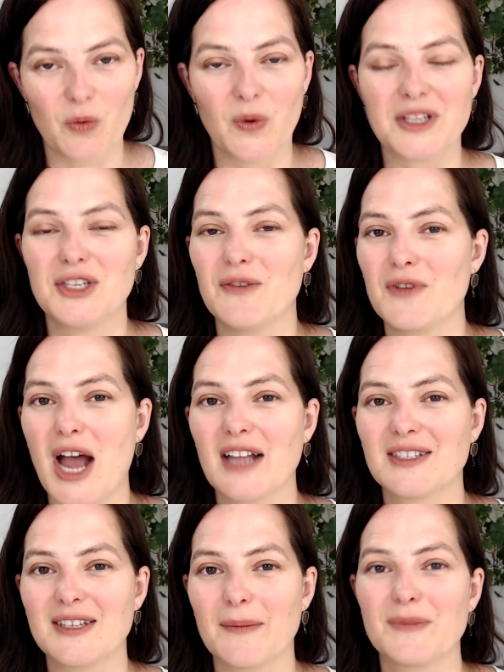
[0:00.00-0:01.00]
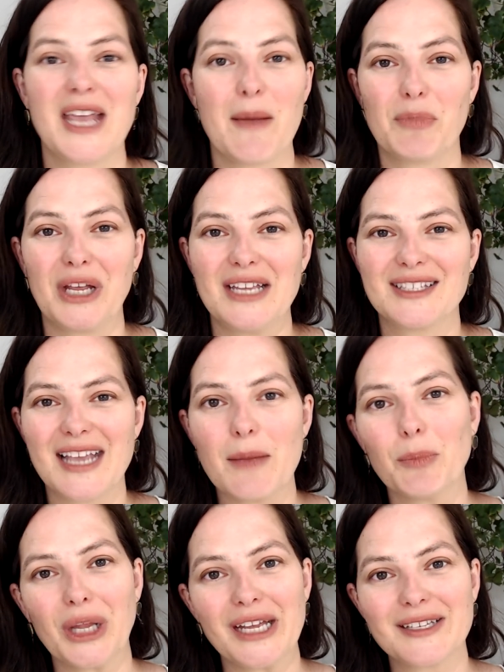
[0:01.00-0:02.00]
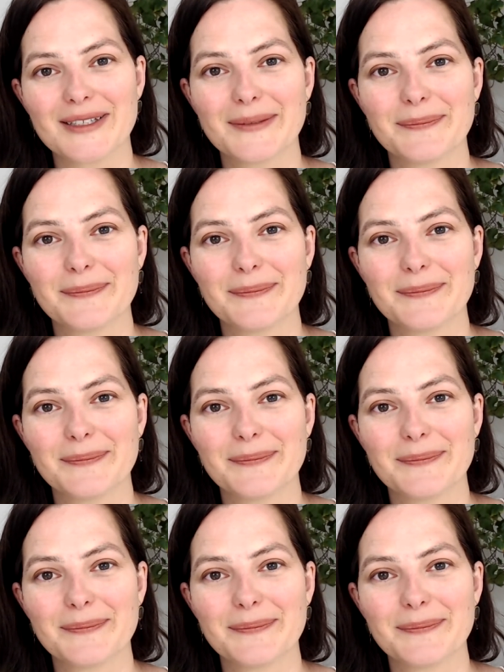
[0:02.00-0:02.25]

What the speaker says: once you've got some templates in place.